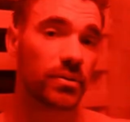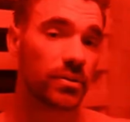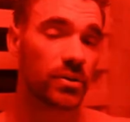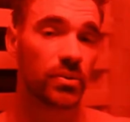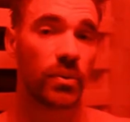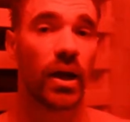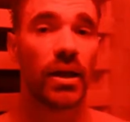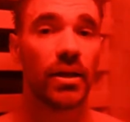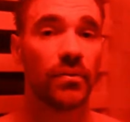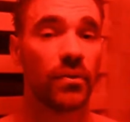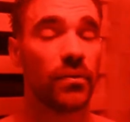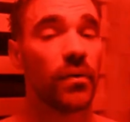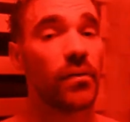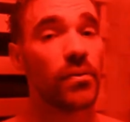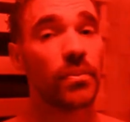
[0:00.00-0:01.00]
to sweat. If
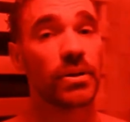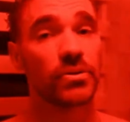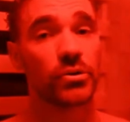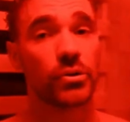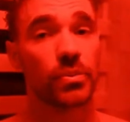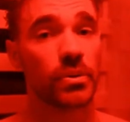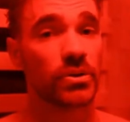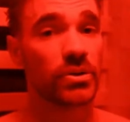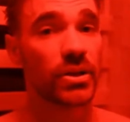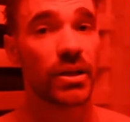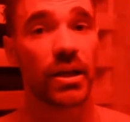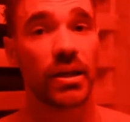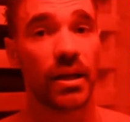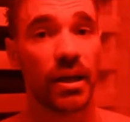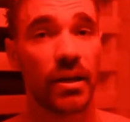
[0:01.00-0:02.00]
you've ever been super sick
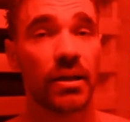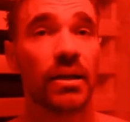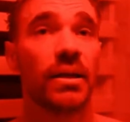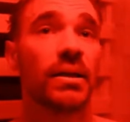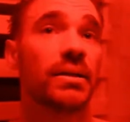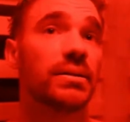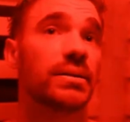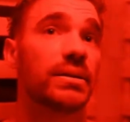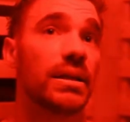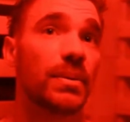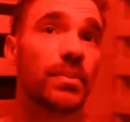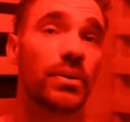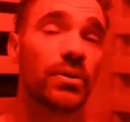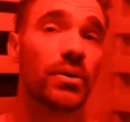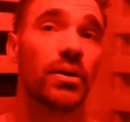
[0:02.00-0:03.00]
at night,
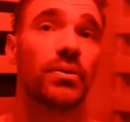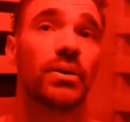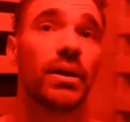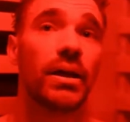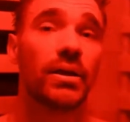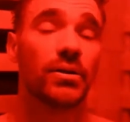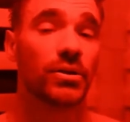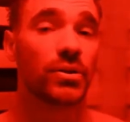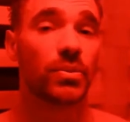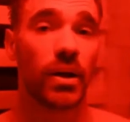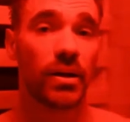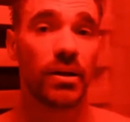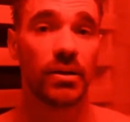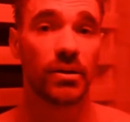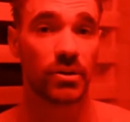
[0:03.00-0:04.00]
sleeping throughout the night, you're
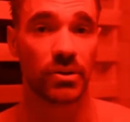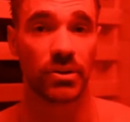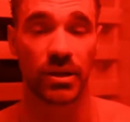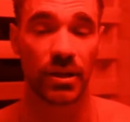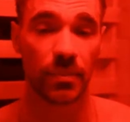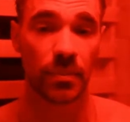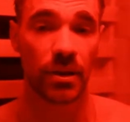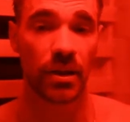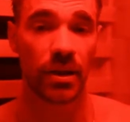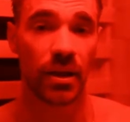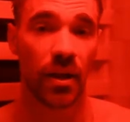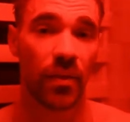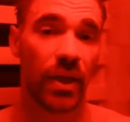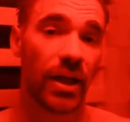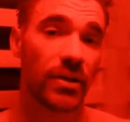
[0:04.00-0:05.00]
sweating in your sleep,
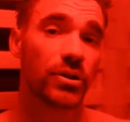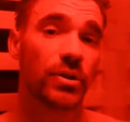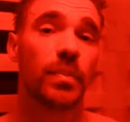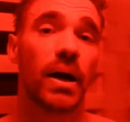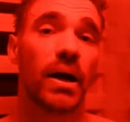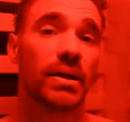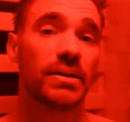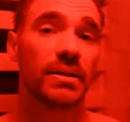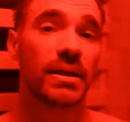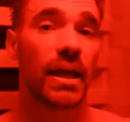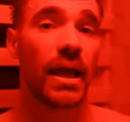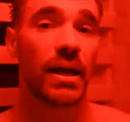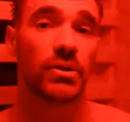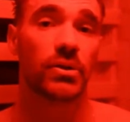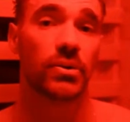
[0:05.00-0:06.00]
that's your body's
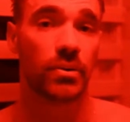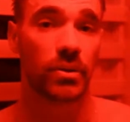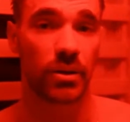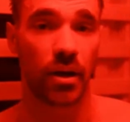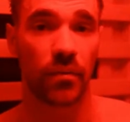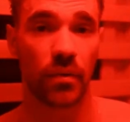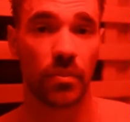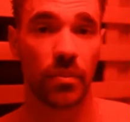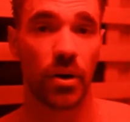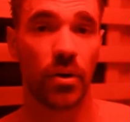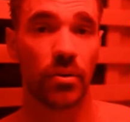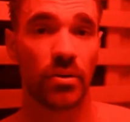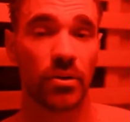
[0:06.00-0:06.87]
natural recovery mode.